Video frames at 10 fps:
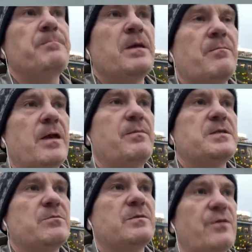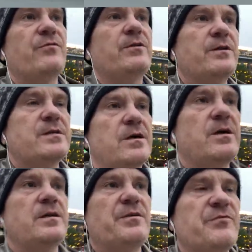maybe some different
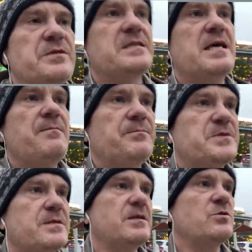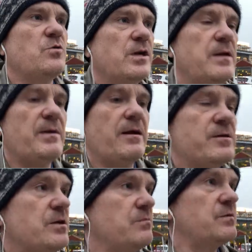tips they're talking about in
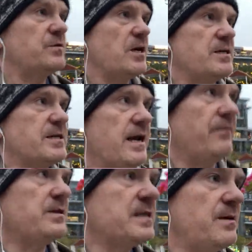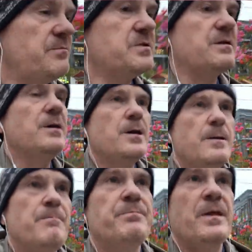terms of changing out the tips.
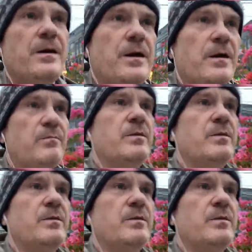I'm